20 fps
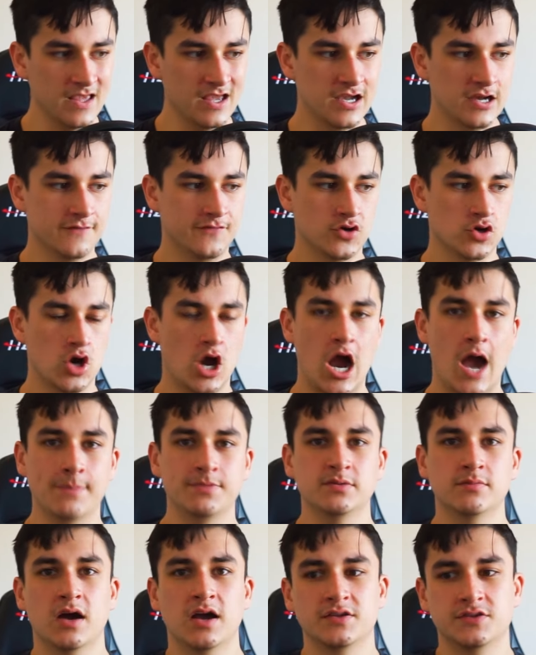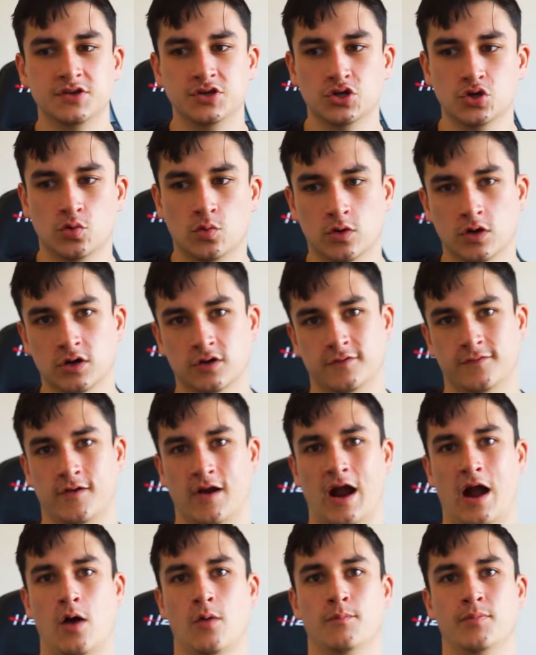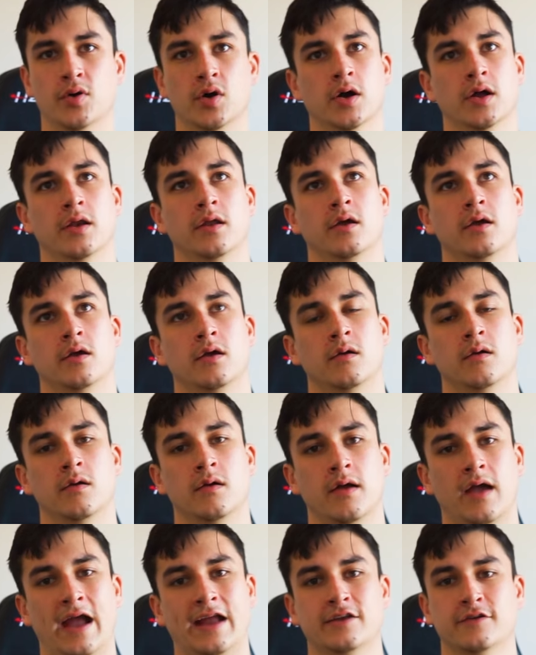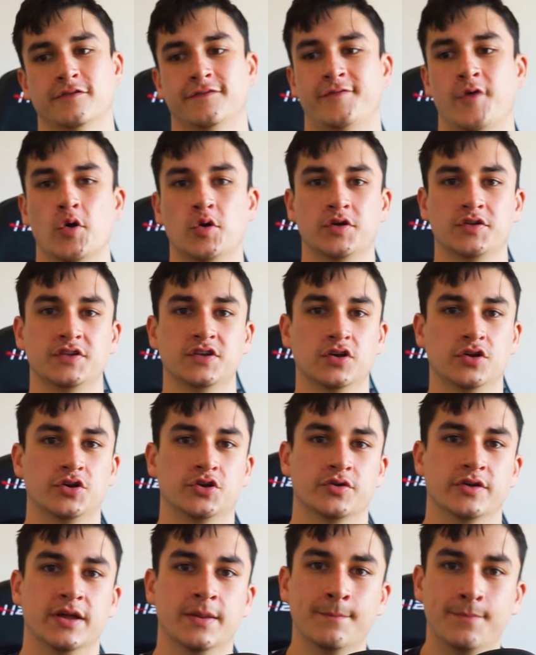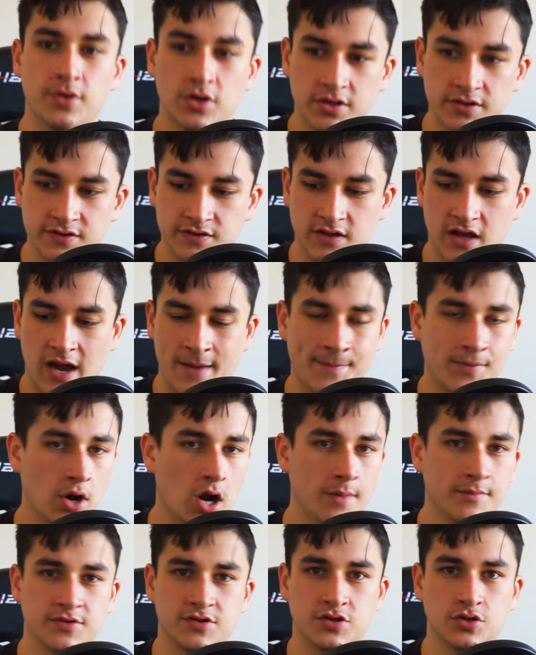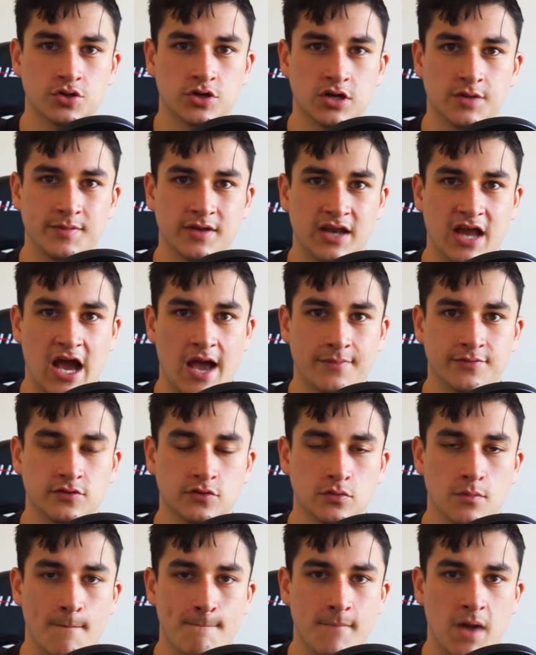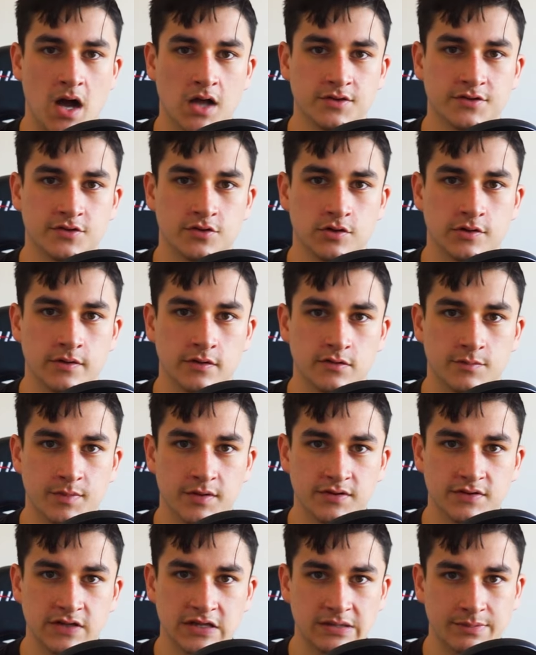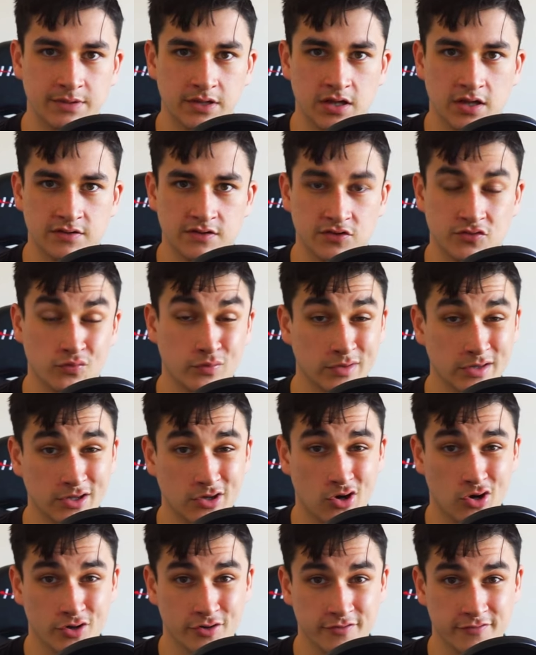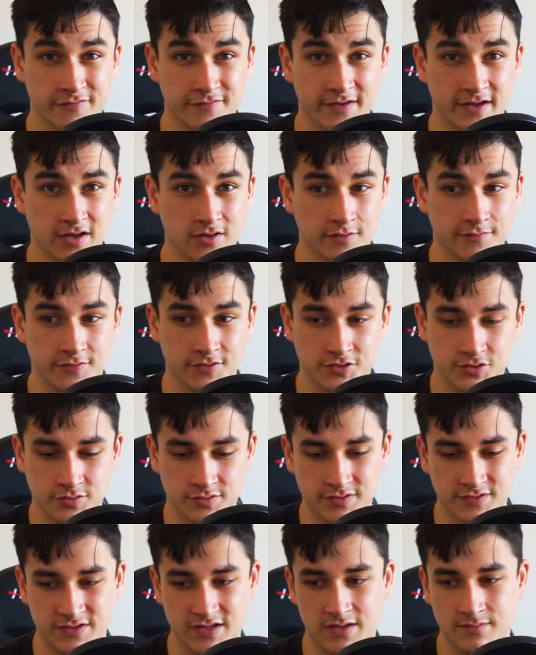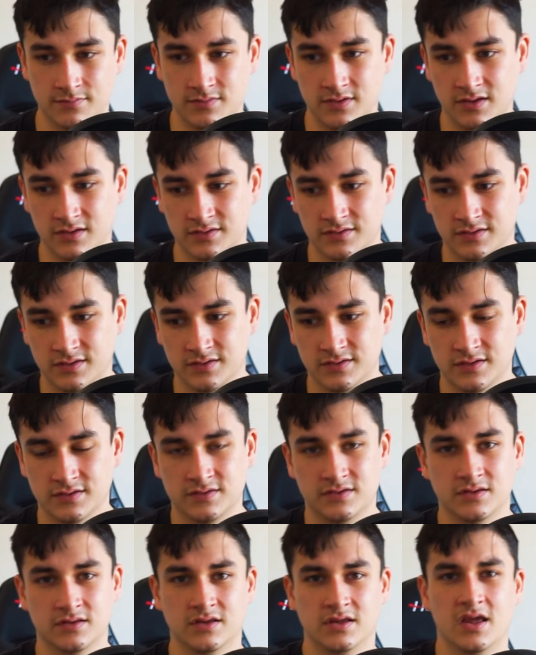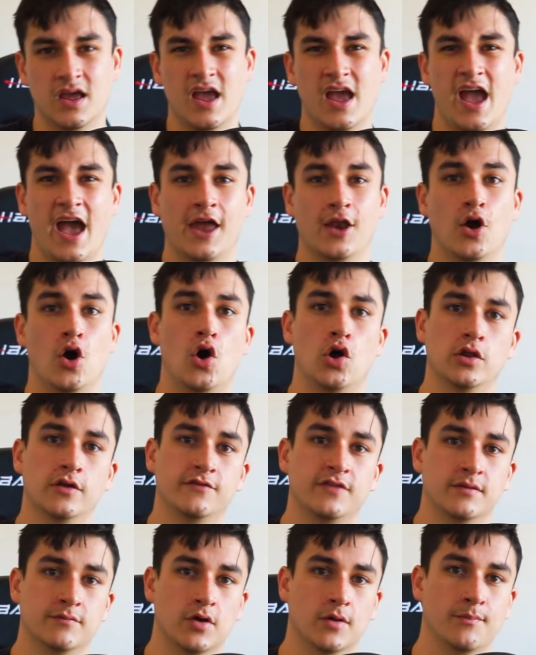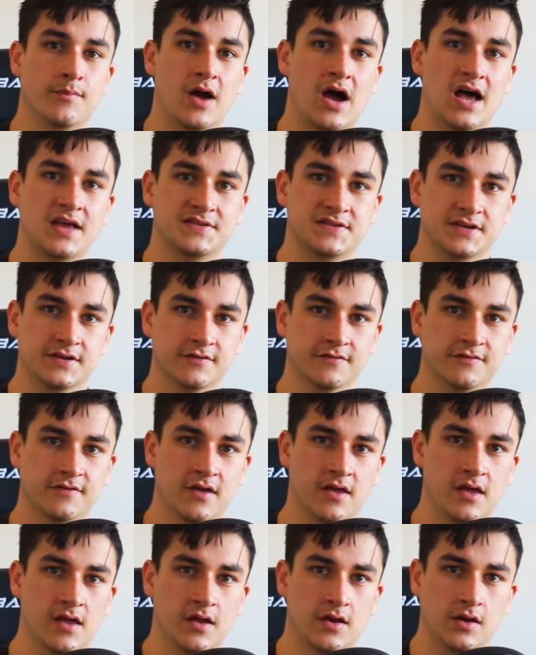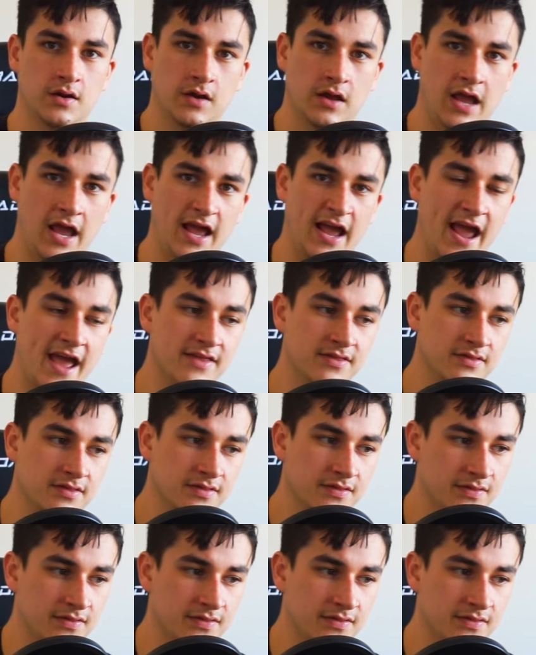if you're optimizing your work for output and you're focusing on your inputs, I promise you're going to be an absolute monster in this business, because it's really hard to fail if you're doing the same things consistently and all of them are positive. And